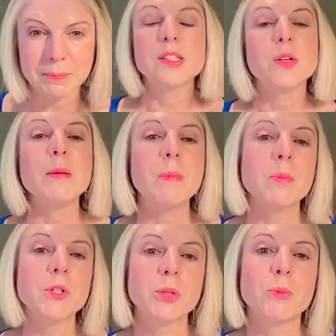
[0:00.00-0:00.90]
So he
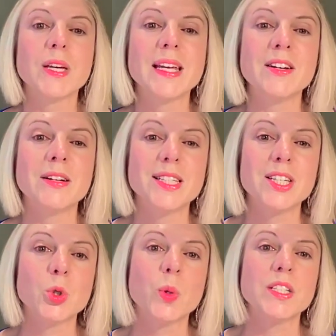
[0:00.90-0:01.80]
published a book in
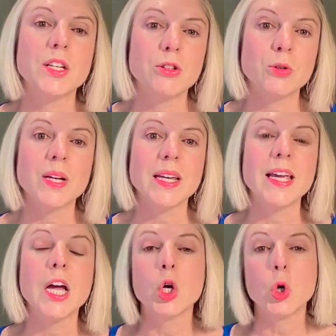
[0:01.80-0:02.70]

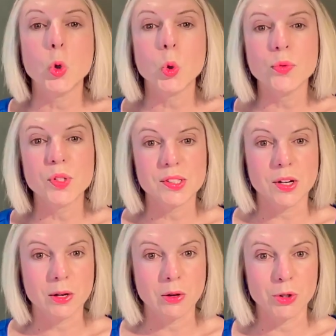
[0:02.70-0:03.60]
1923 called The
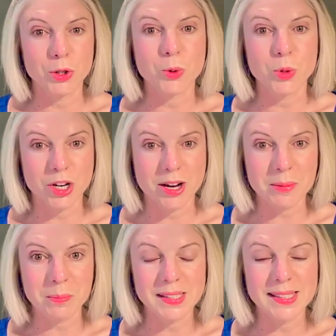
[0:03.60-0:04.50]
Psychological
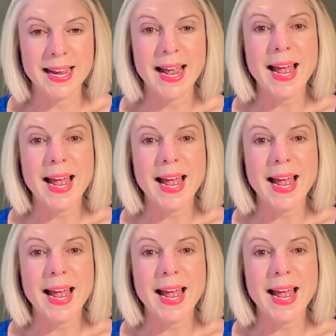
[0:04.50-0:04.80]
Types.